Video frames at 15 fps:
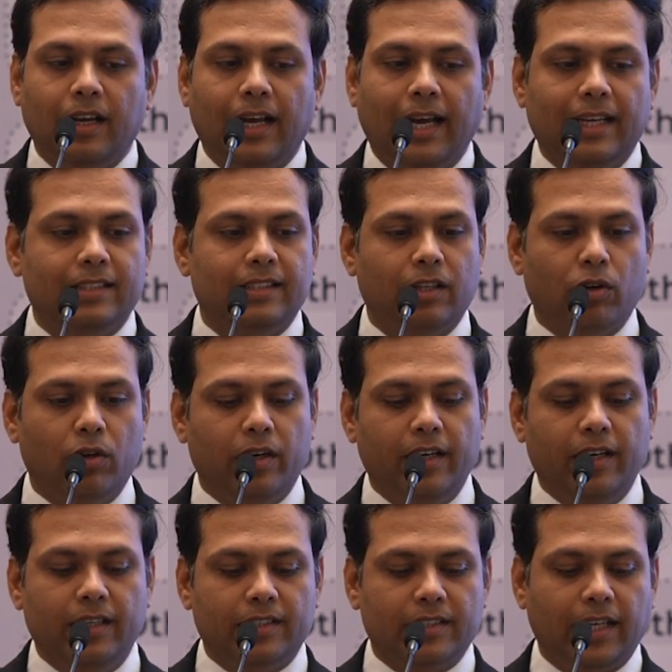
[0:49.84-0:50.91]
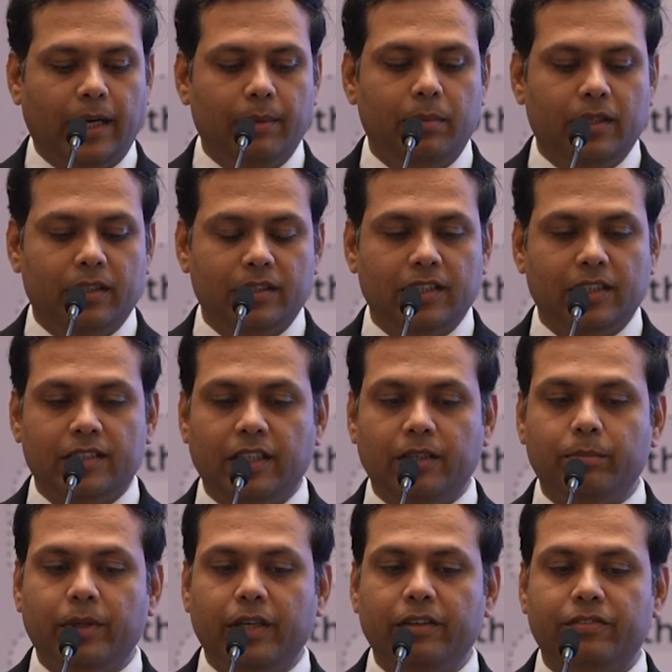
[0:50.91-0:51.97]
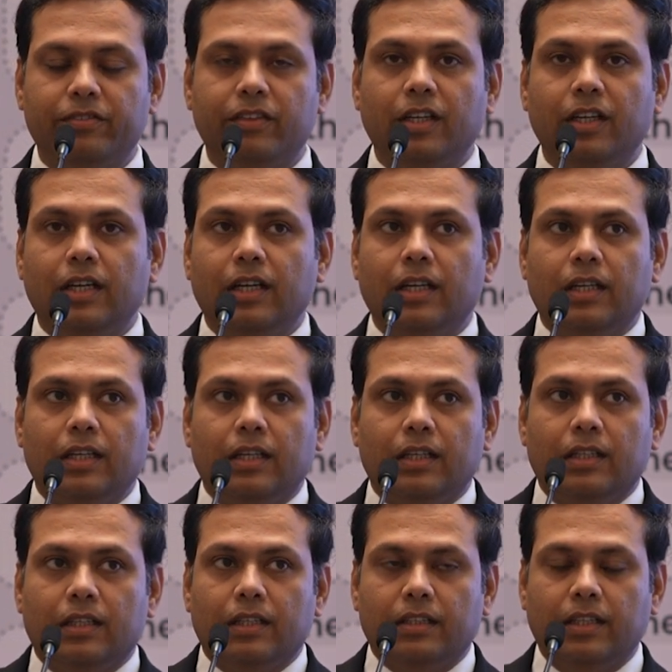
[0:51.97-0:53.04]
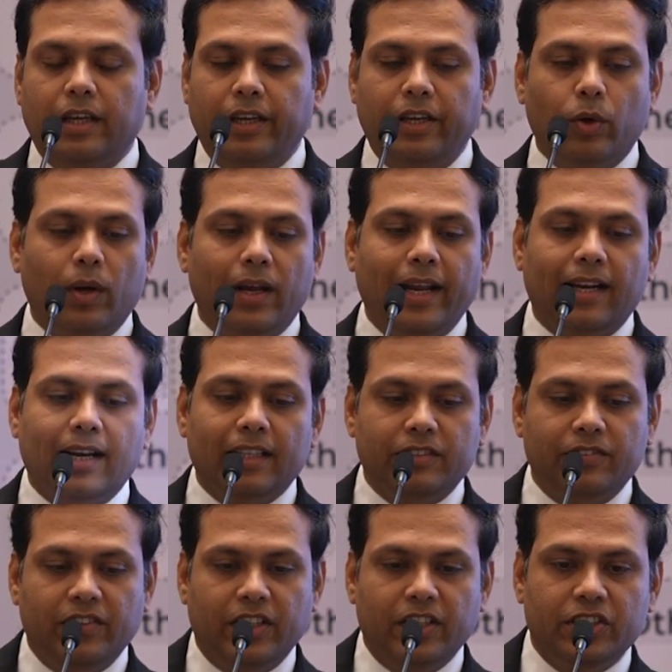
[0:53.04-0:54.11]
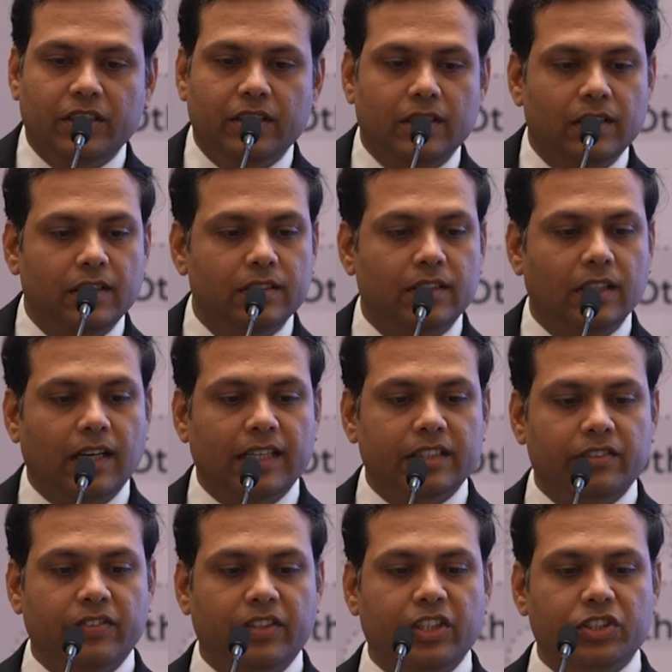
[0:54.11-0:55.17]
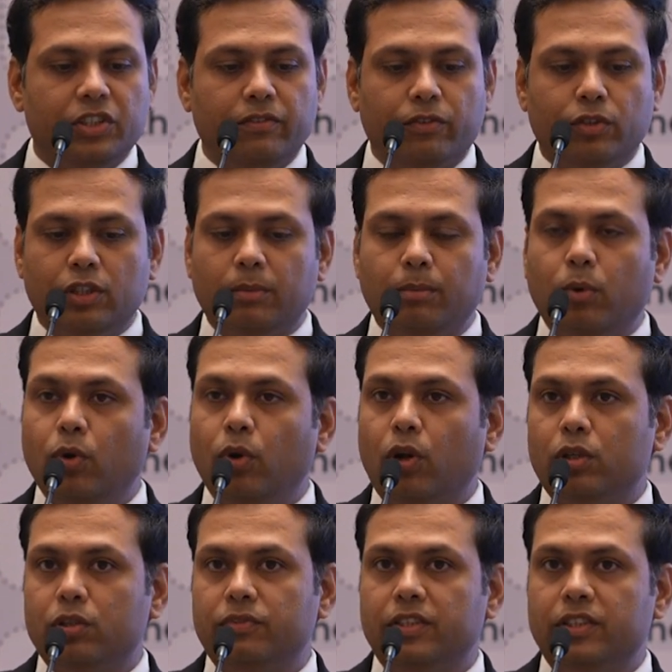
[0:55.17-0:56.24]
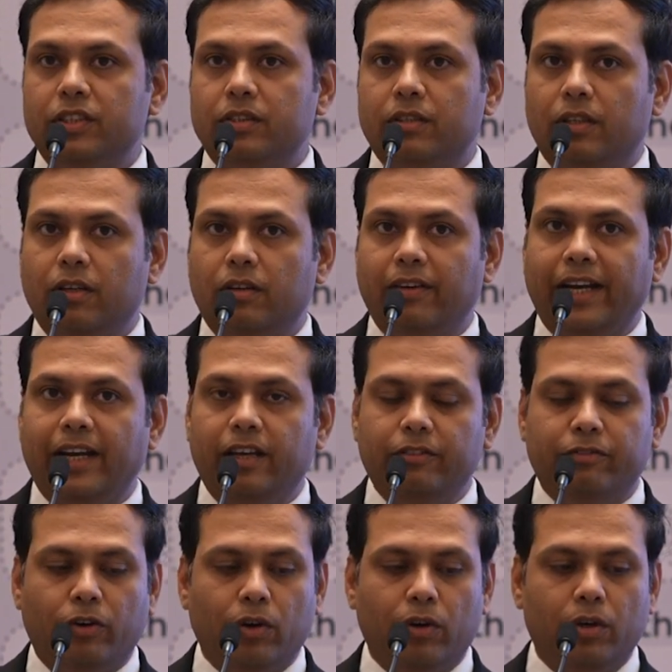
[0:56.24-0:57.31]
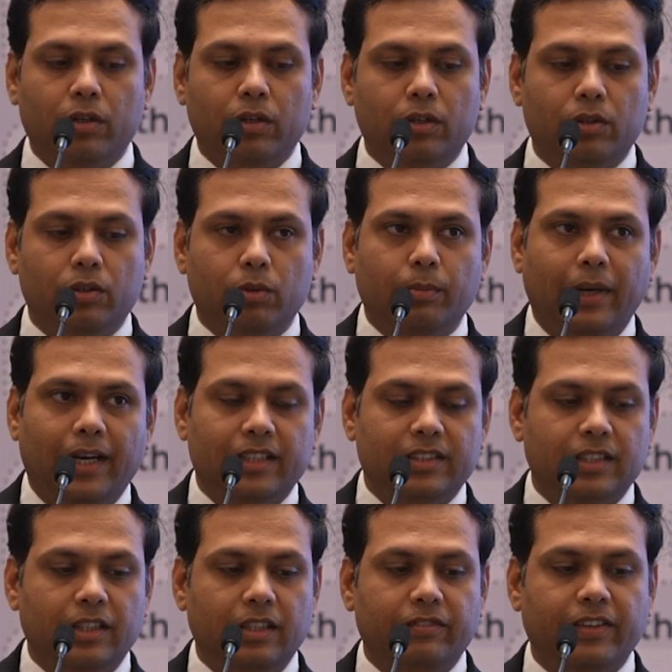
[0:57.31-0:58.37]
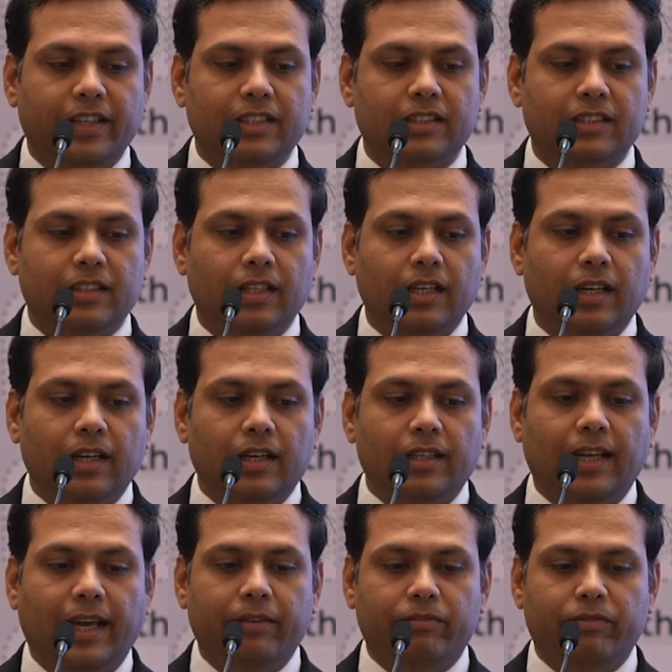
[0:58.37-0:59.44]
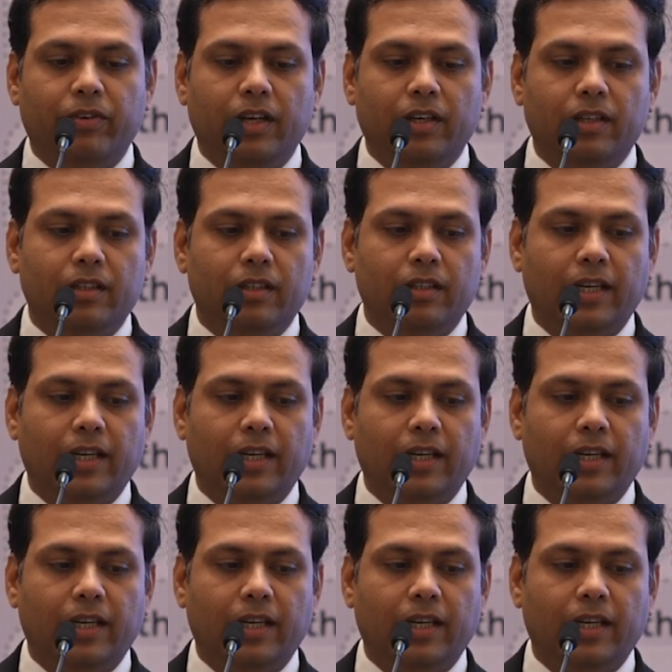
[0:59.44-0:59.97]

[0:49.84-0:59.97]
As sir already described, just in brief, the AORI classification is the classification for the bone loss which is widely followed to manage the defects. Type 1,